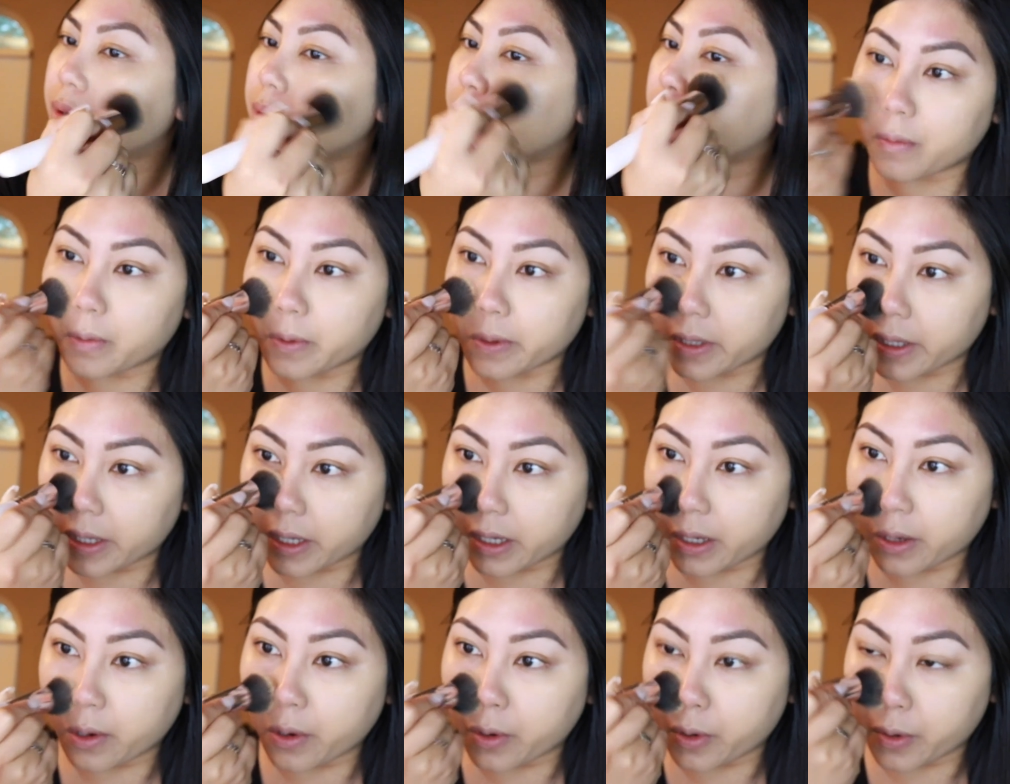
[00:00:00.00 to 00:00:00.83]
I
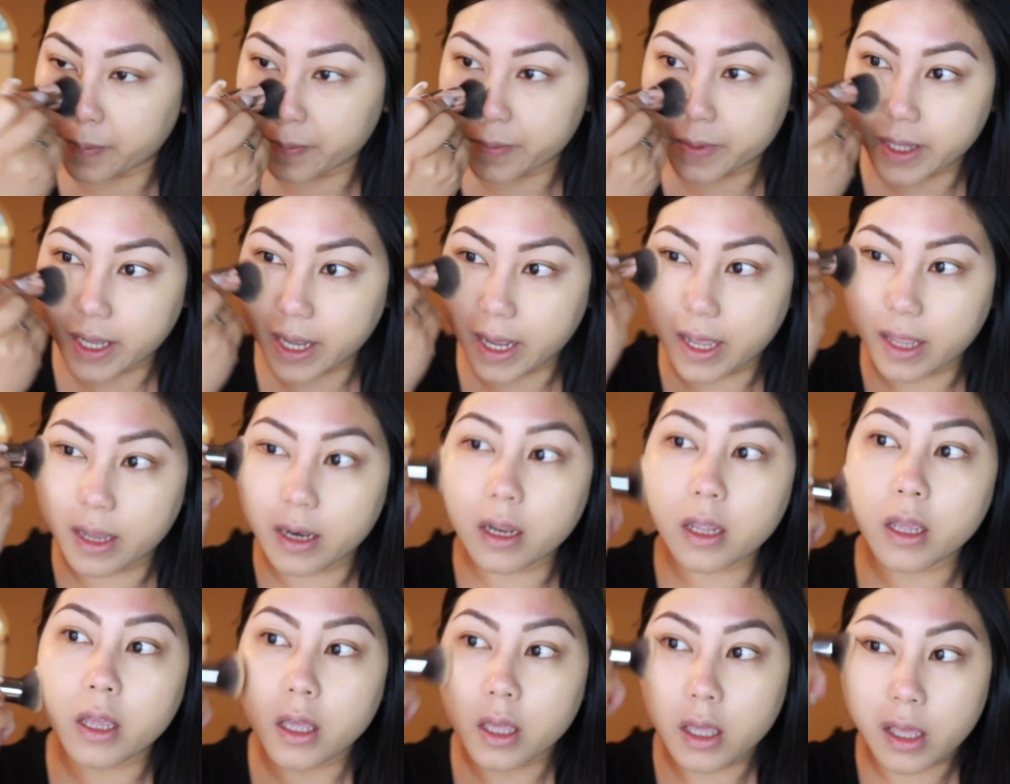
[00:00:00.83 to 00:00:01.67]
really hope that
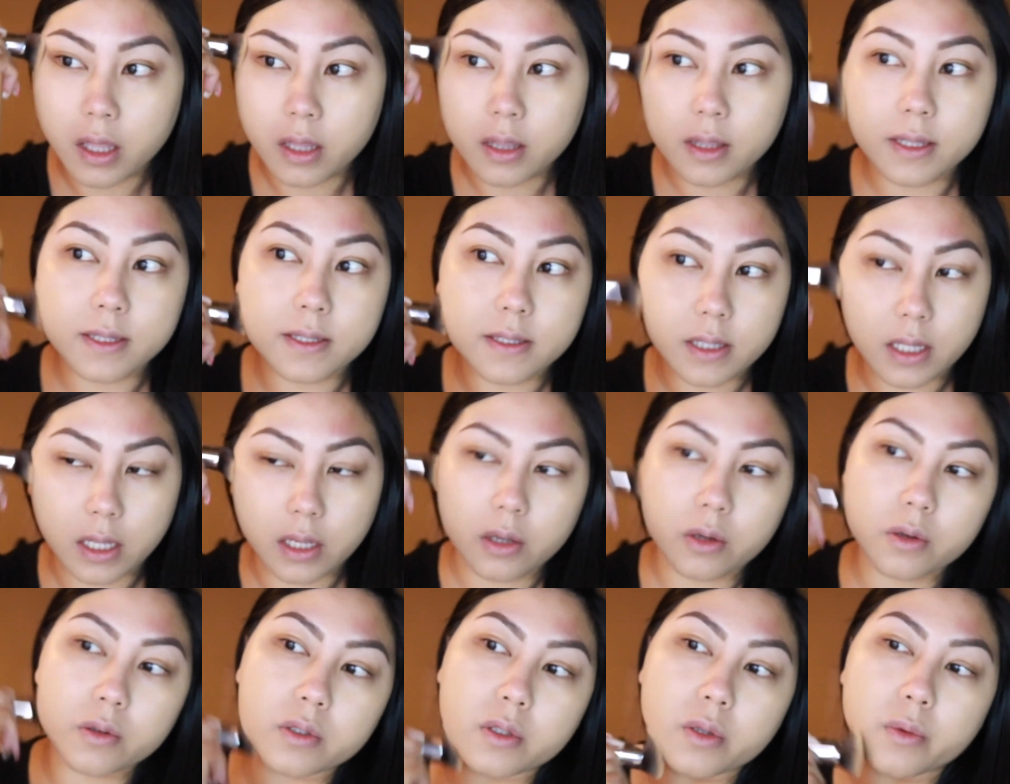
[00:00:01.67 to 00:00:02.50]
this thing
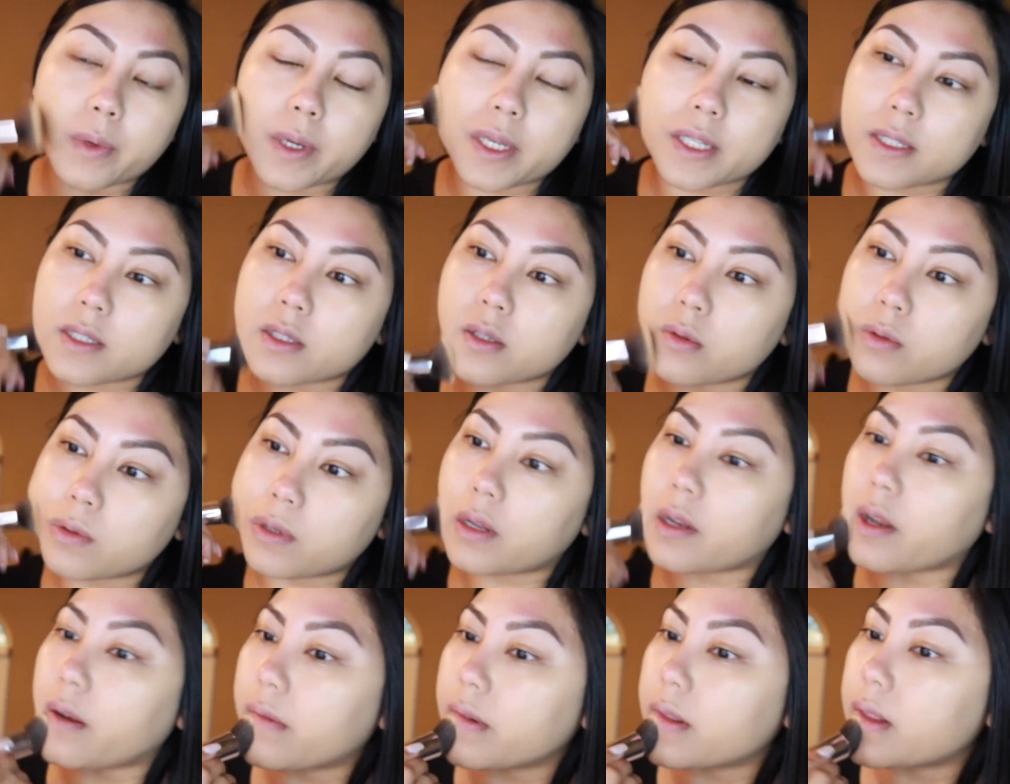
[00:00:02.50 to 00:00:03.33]
goes away soon
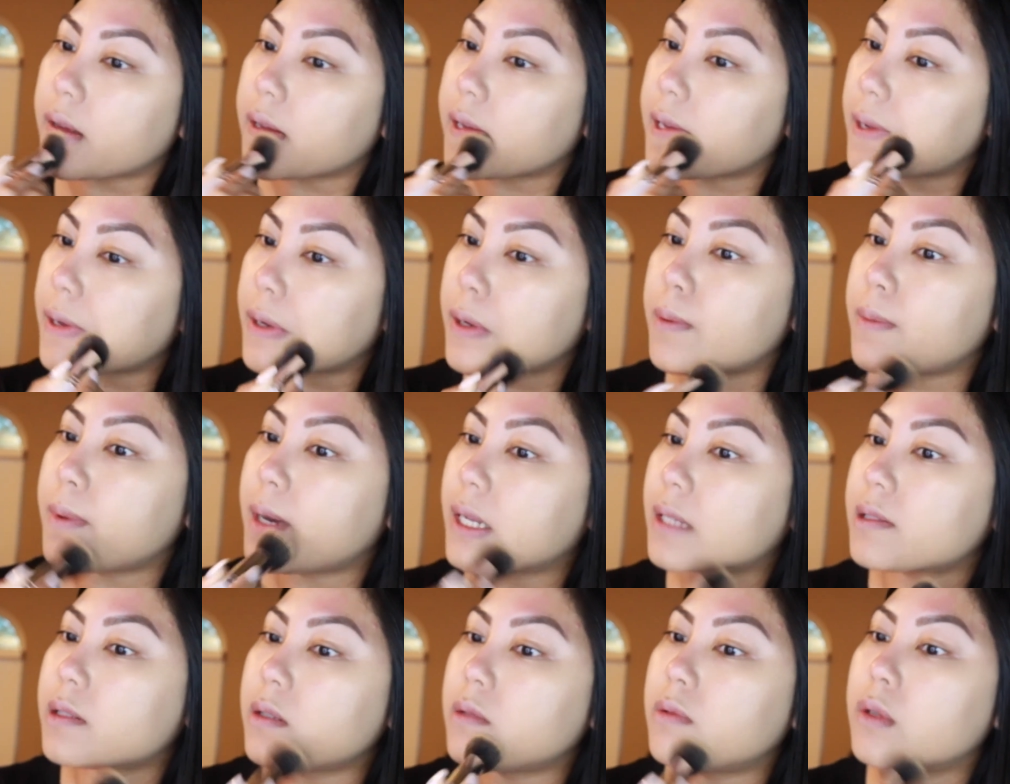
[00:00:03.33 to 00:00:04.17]
and everything can go
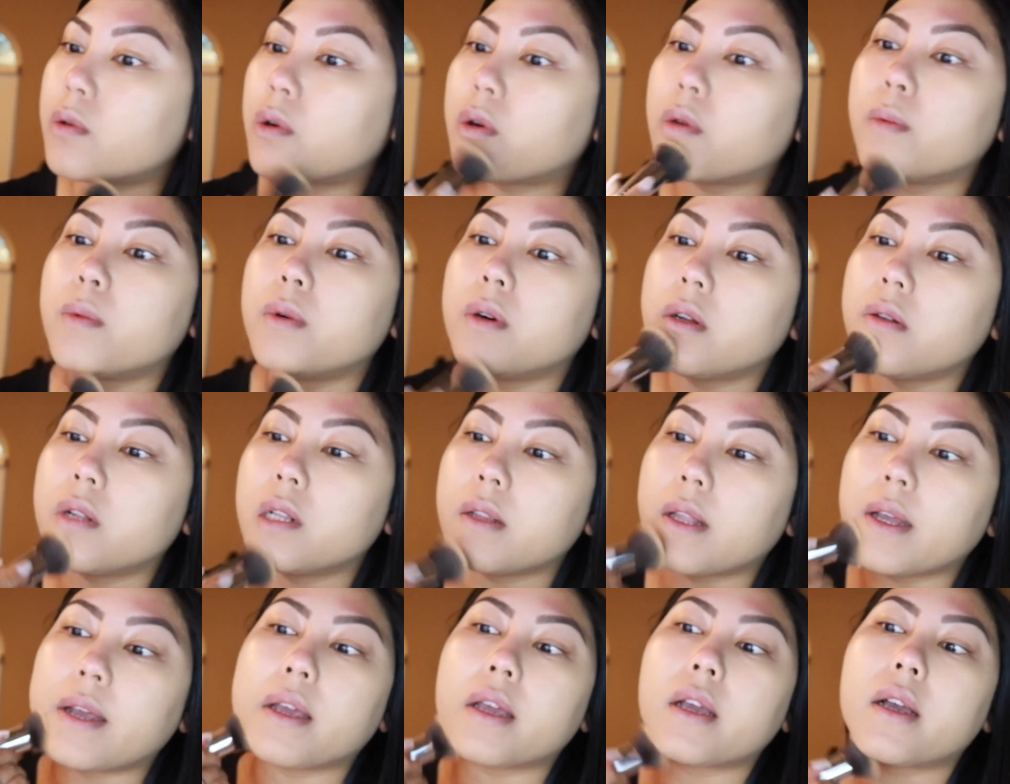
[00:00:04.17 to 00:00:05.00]
back to normal.
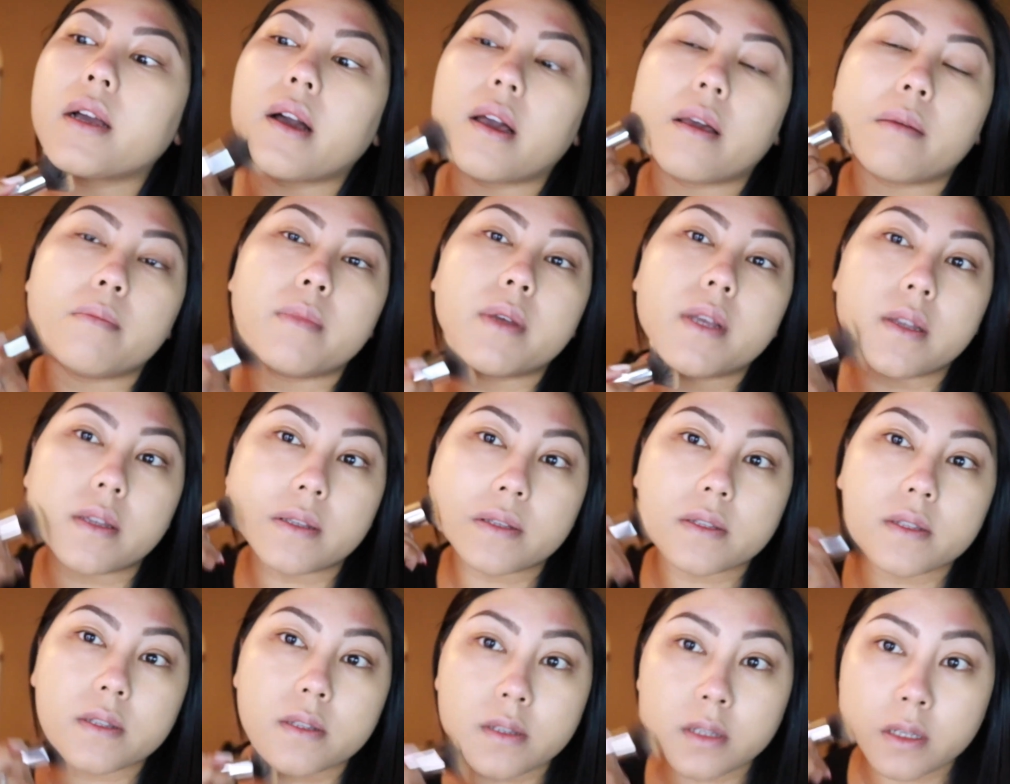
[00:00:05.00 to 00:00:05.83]
Like, I
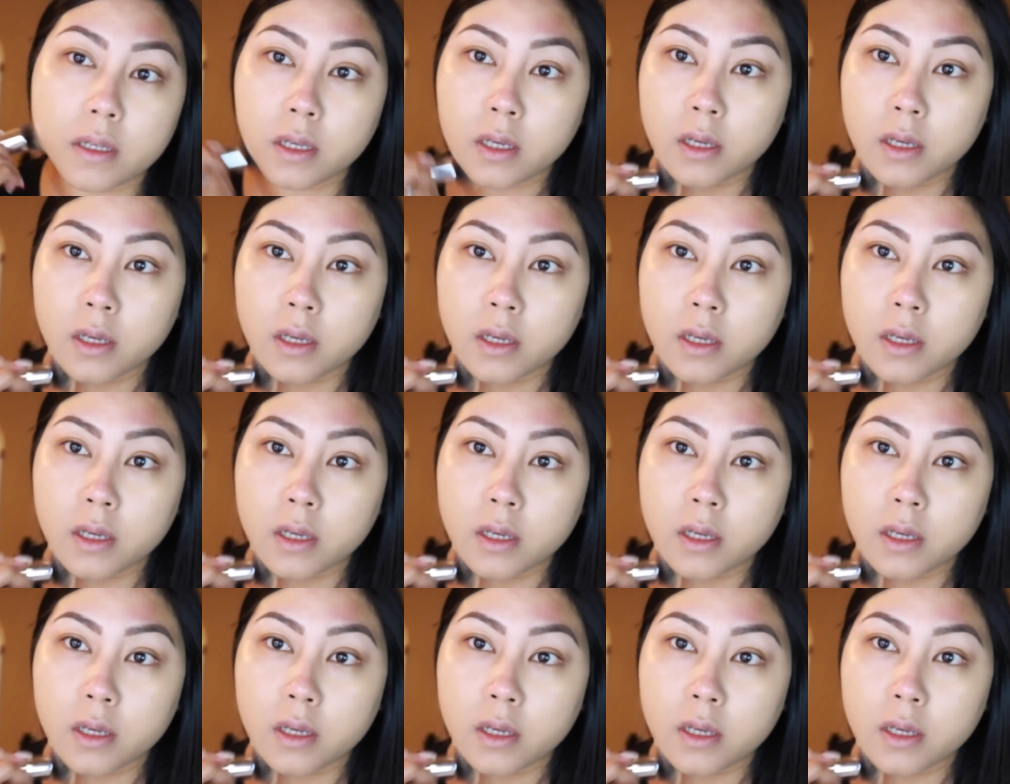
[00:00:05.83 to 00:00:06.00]
miss